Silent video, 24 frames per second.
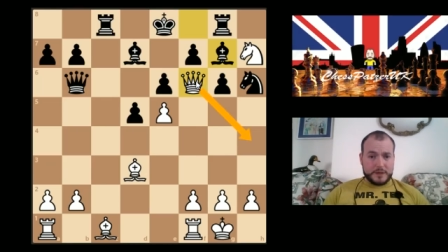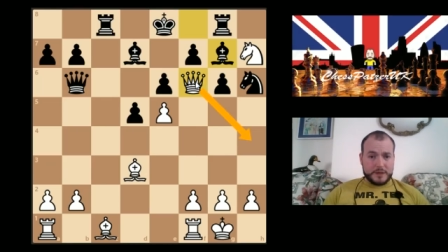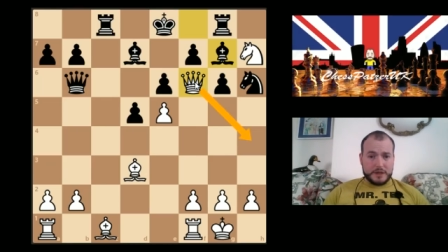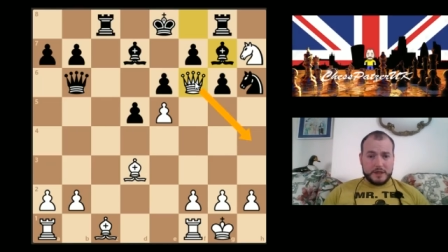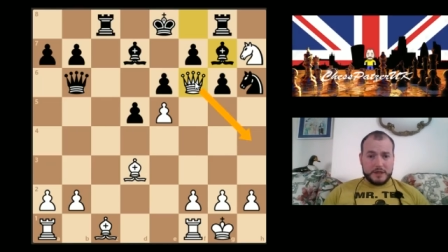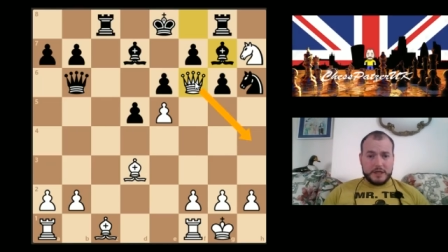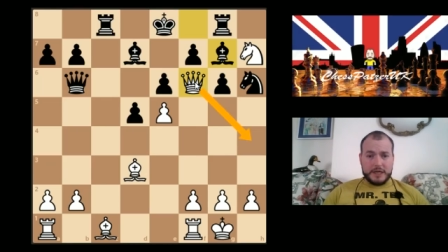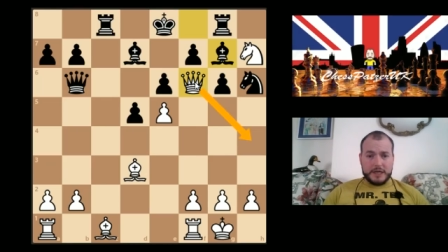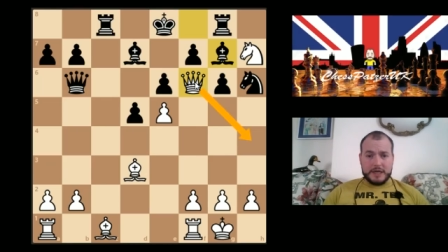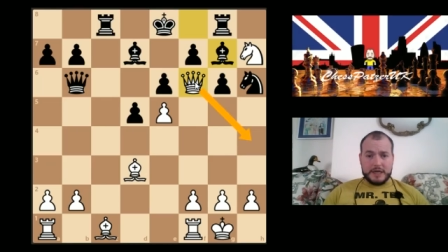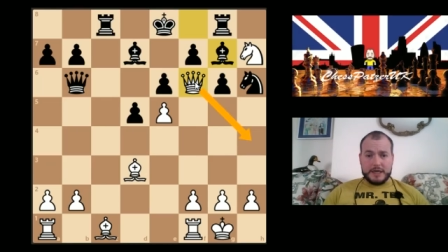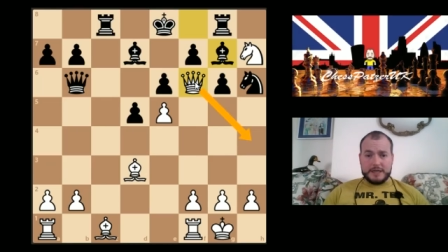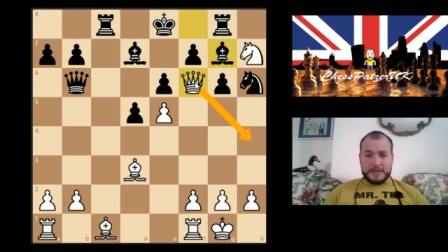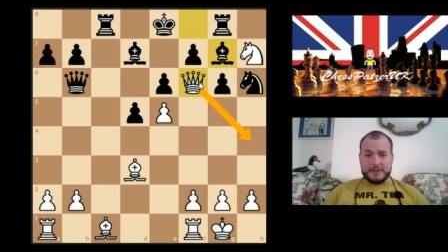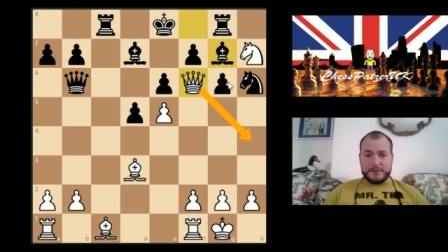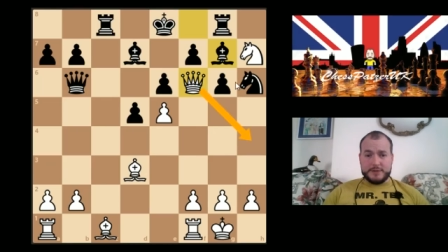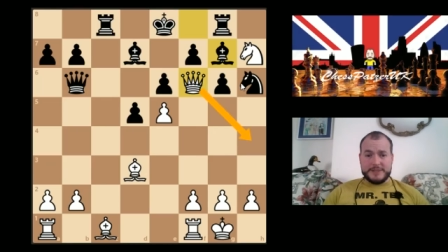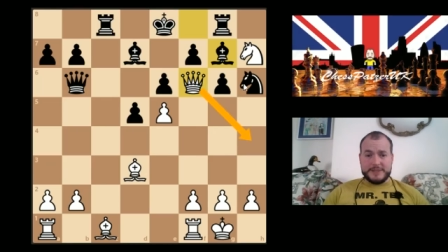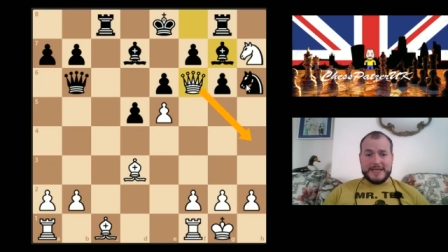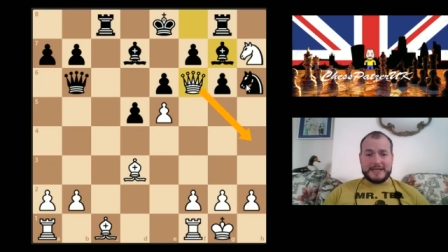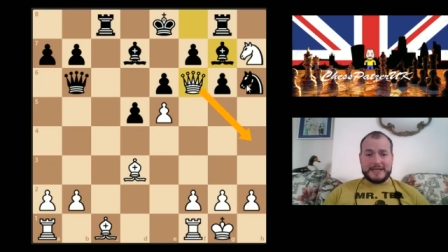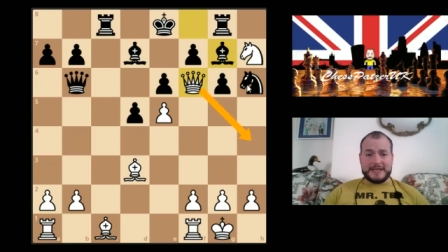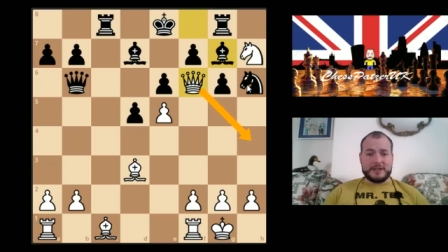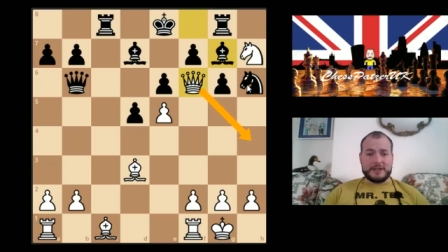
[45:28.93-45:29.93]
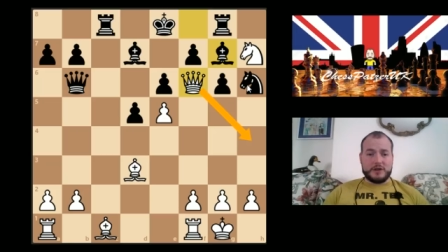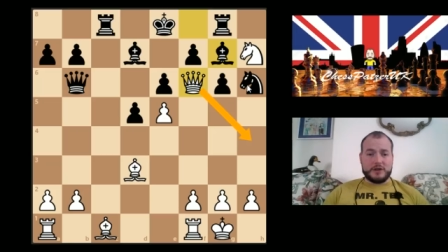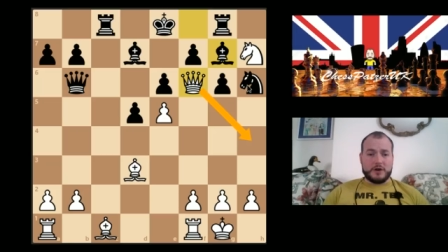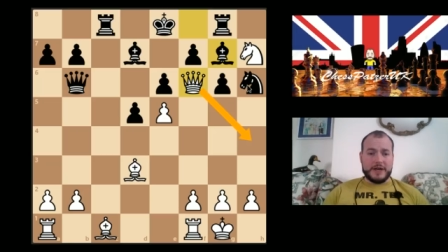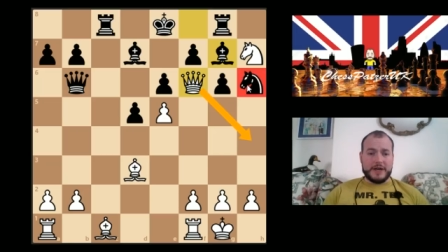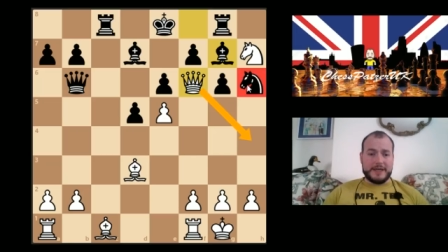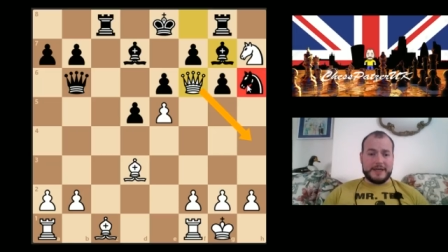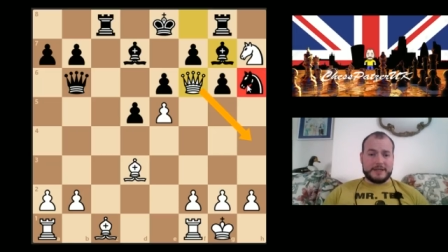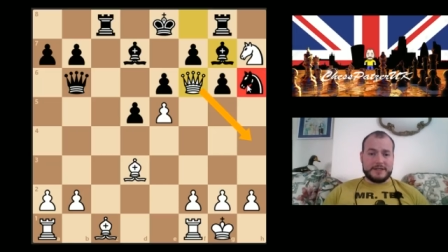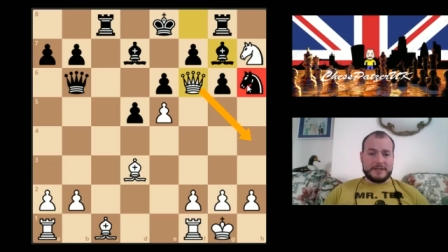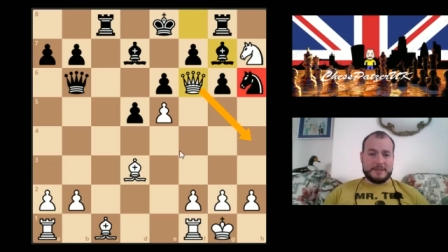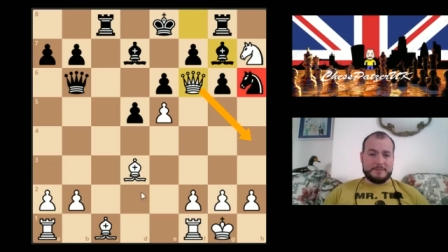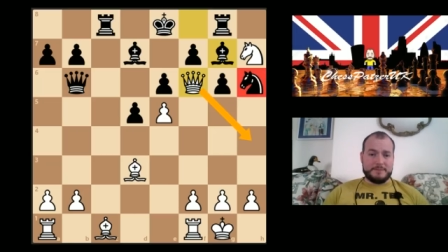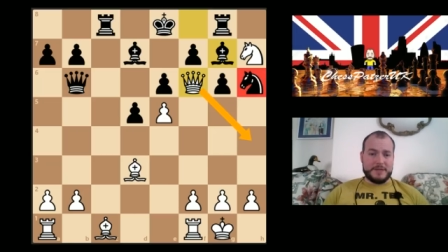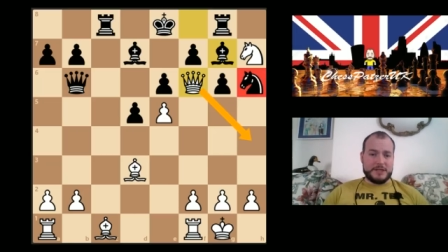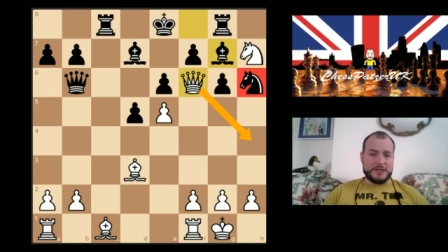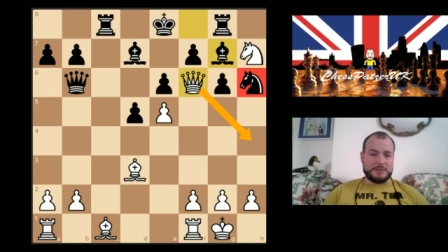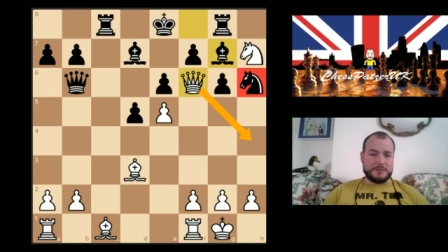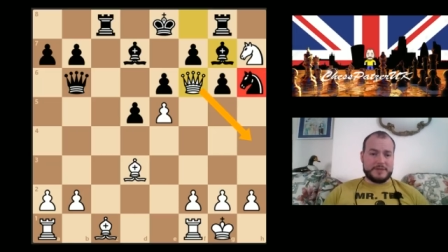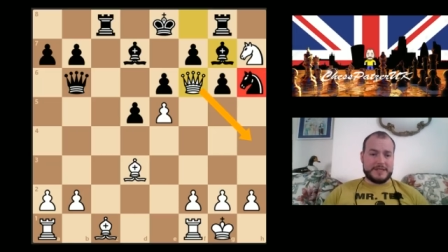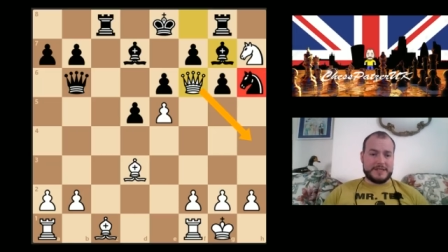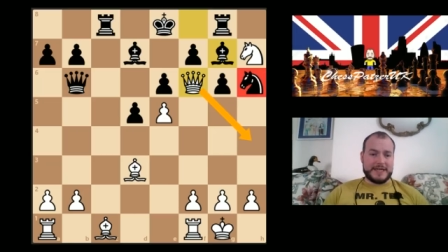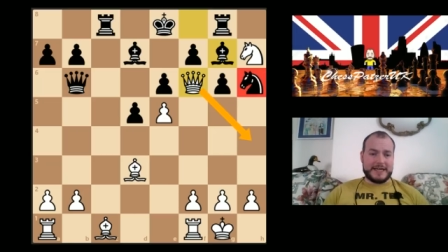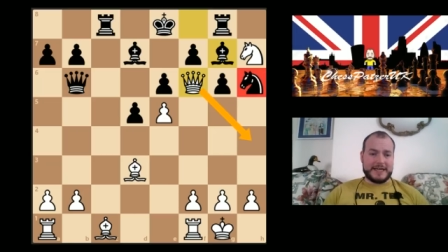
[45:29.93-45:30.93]
to attack the knight, because the
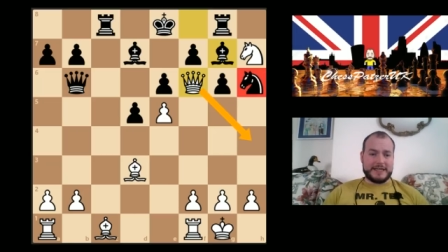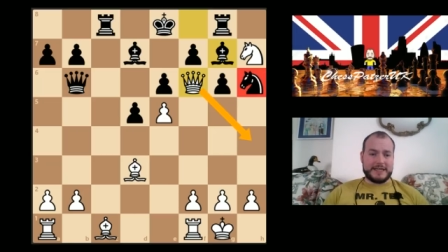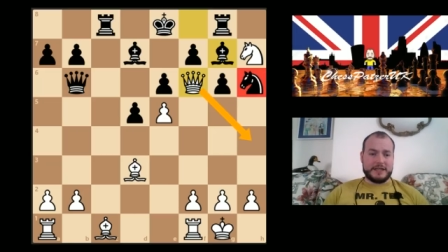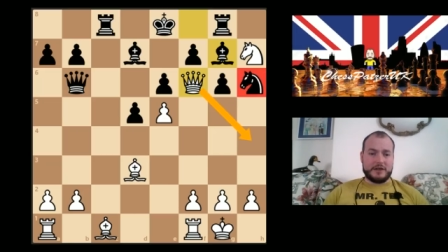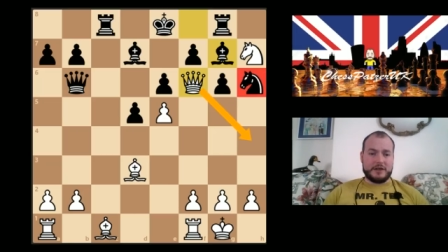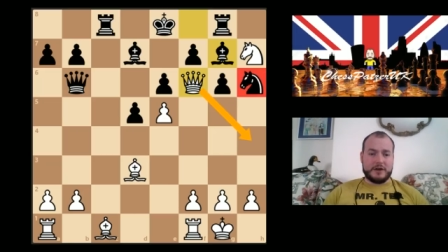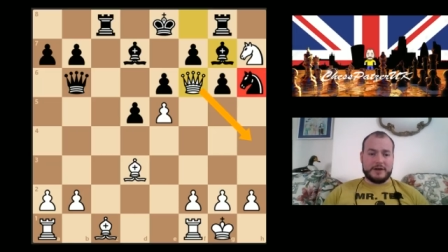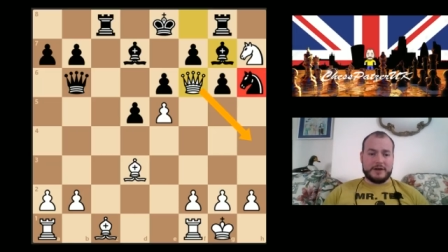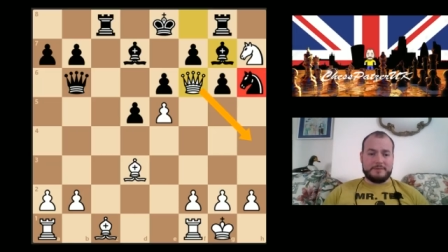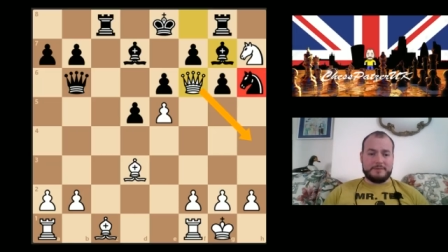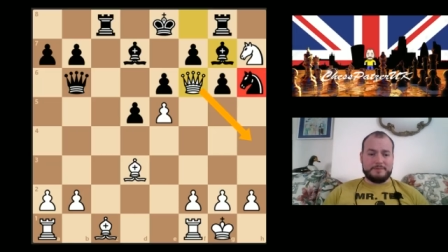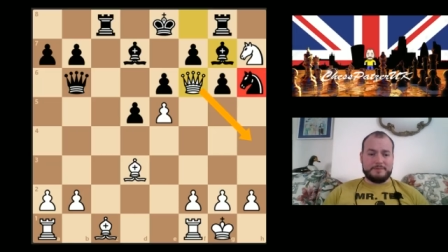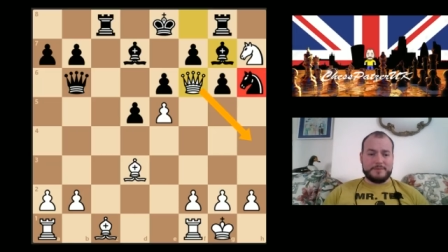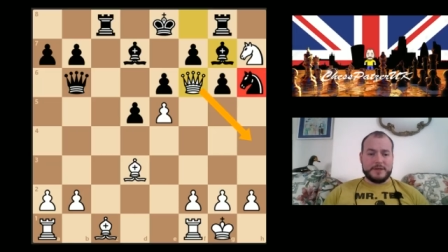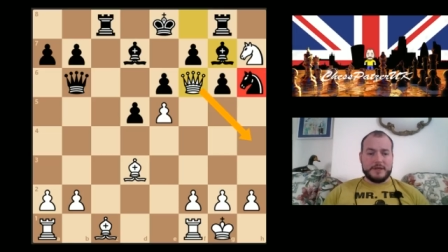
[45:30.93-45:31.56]
bishop's attacking the knight.